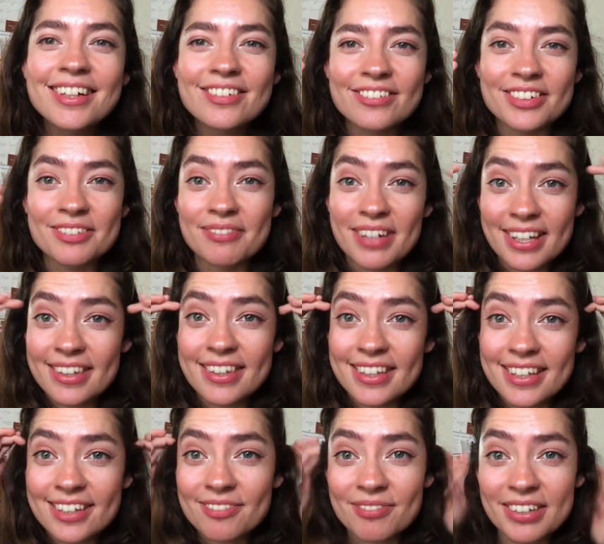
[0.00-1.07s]
for my
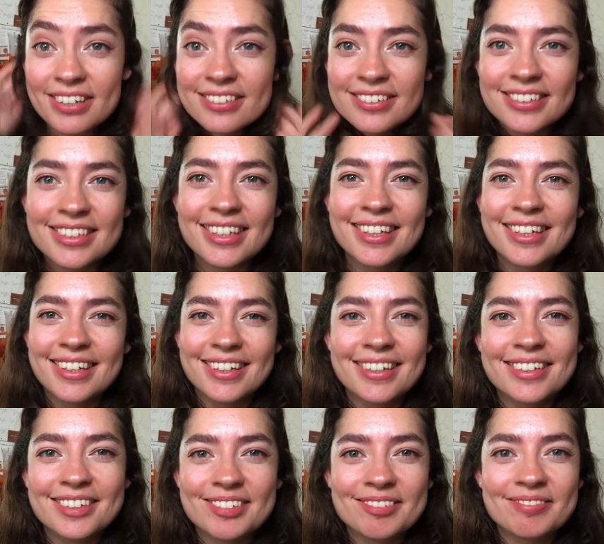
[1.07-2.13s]
thick brows.
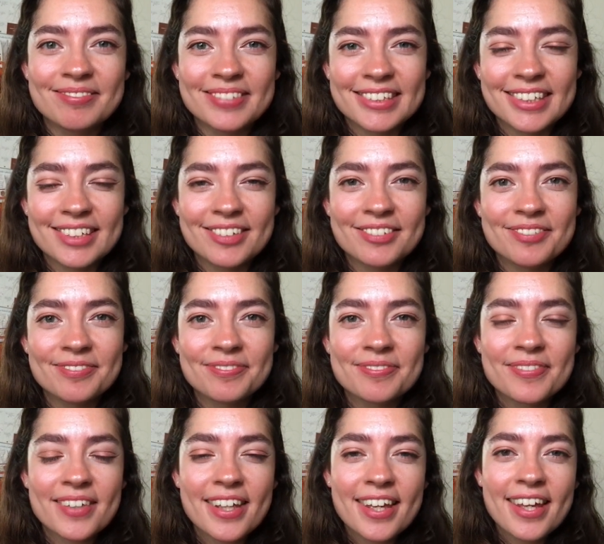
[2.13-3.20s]
So
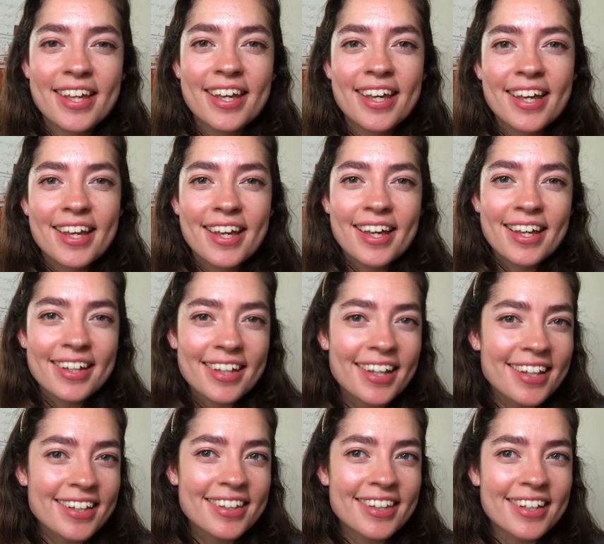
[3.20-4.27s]

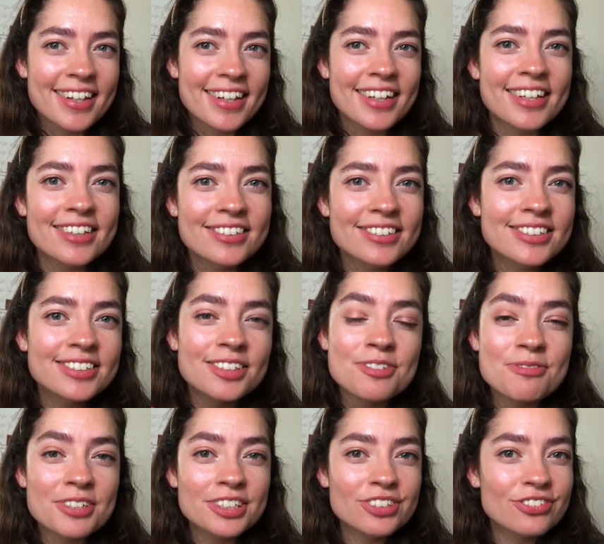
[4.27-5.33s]
yeah, thank you so
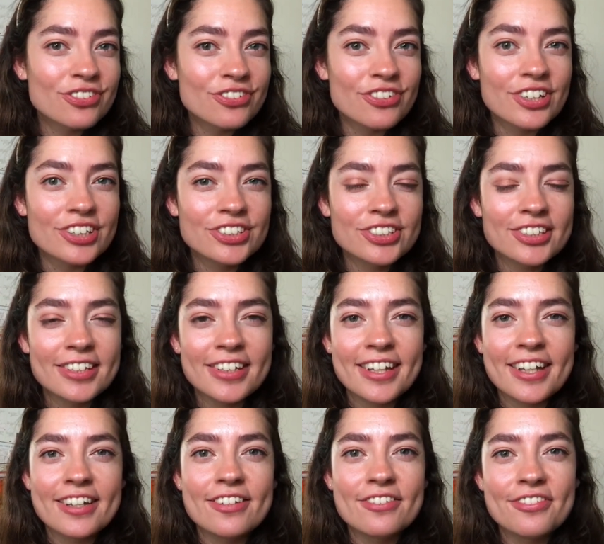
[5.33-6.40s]
much for
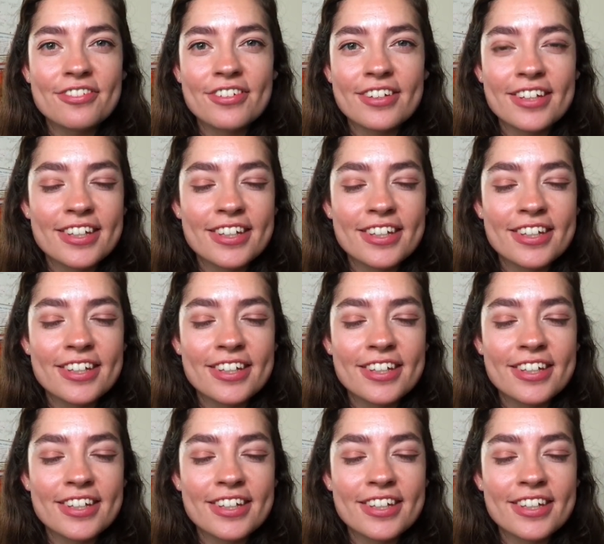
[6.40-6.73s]
watching. If